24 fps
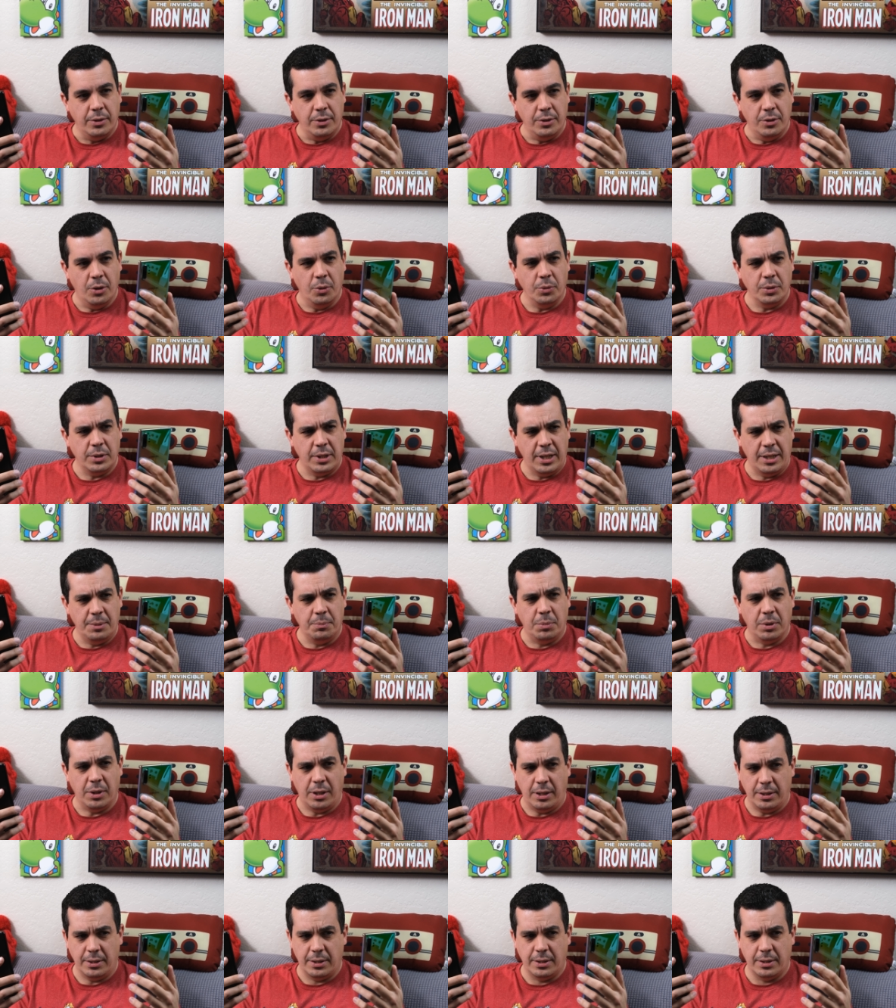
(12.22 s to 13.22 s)
Note 10
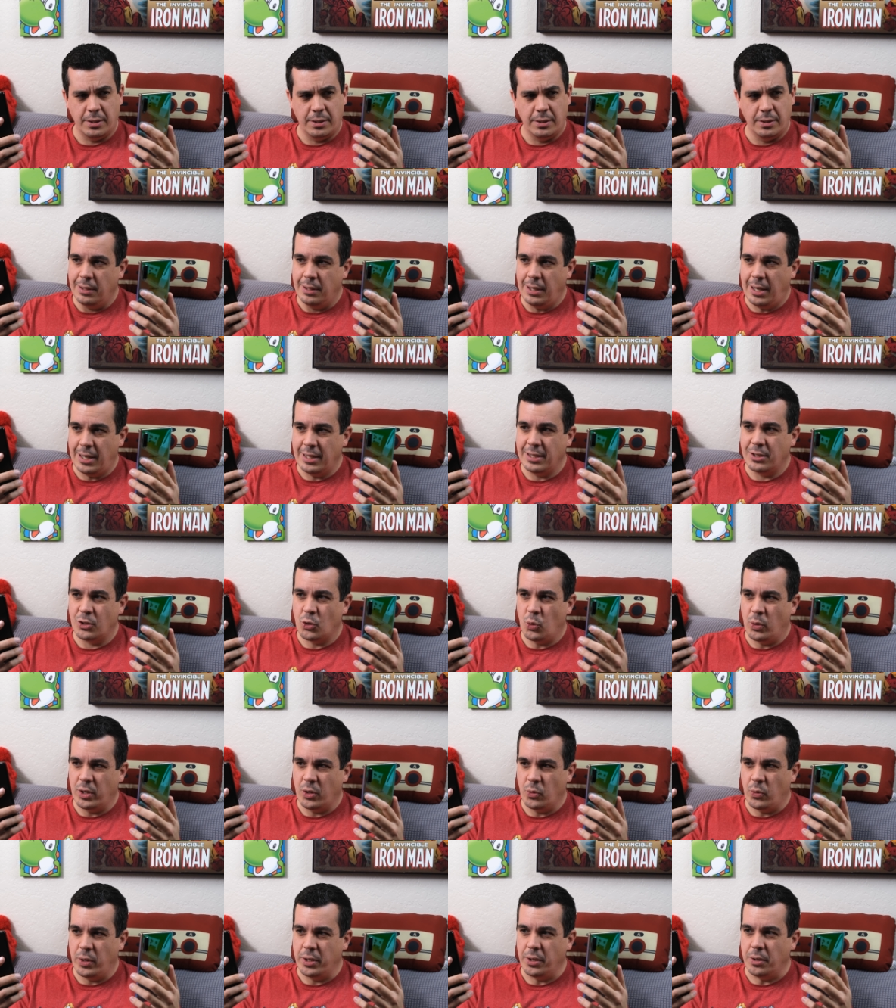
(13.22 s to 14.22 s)
Plus,
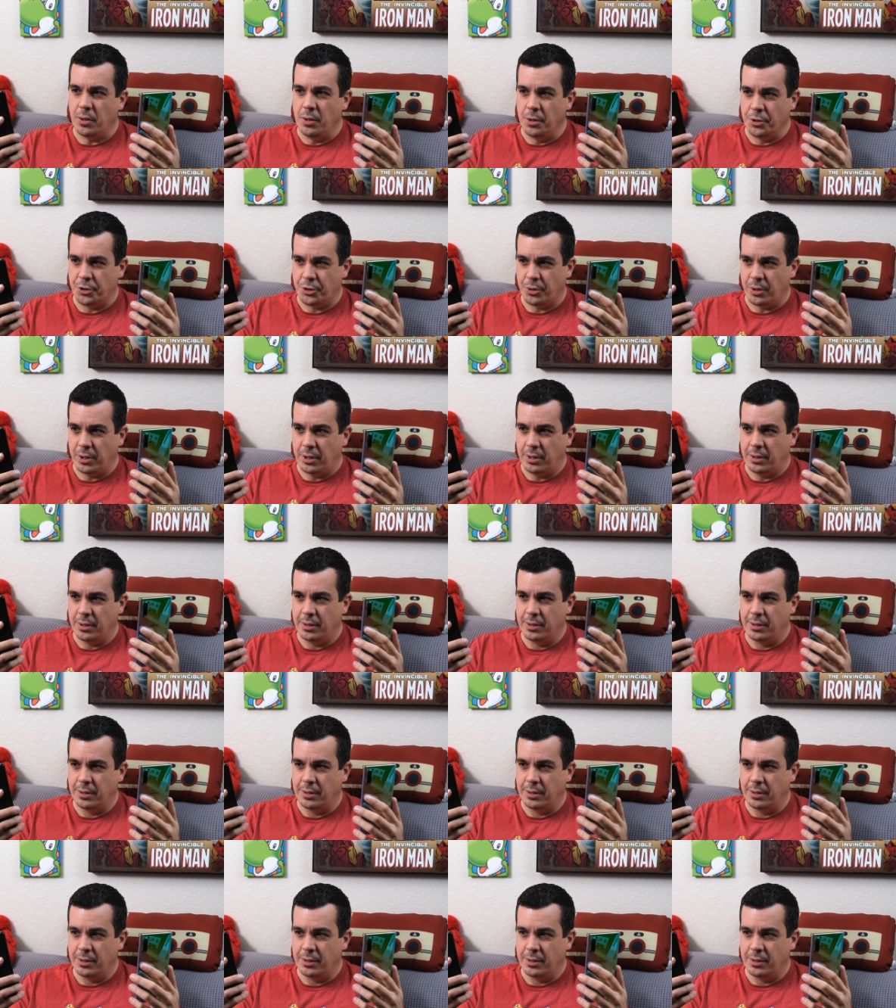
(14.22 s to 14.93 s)
S21 Ultra,